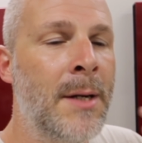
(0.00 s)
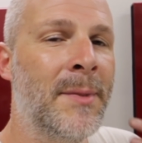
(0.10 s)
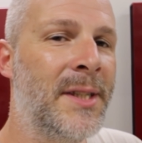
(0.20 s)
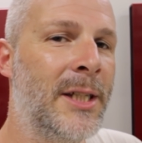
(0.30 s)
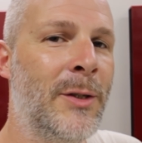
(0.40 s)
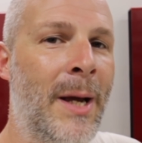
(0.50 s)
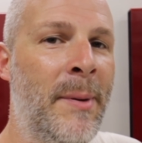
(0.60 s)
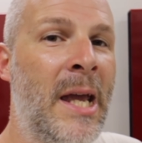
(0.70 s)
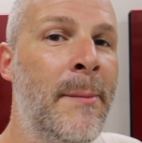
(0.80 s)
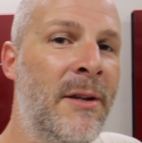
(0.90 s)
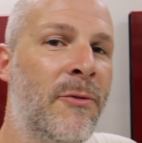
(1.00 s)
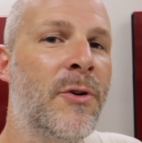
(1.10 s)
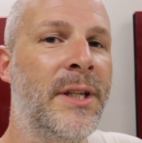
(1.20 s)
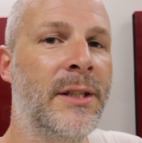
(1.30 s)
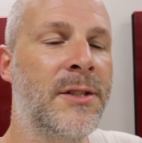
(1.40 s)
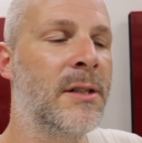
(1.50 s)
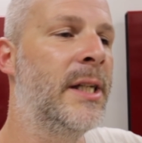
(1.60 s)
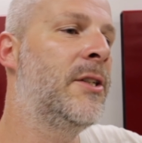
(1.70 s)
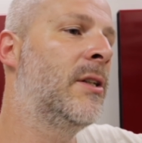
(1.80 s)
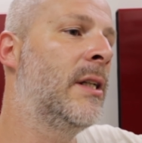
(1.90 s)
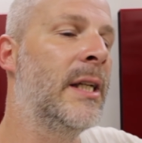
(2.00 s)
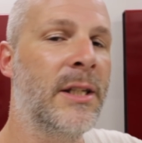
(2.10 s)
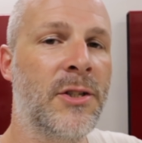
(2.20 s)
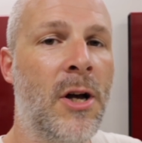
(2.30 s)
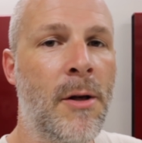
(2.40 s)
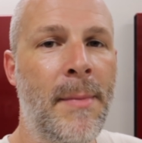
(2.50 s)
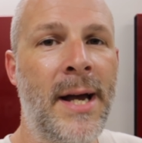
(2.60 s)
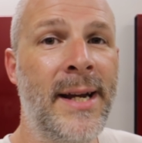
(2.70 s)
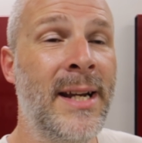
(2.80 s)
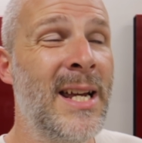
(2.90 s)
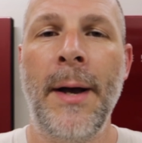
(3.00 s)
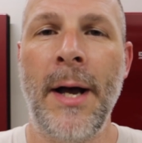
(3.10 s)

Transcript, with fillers: but they do not pay me for the installation. It is all mine.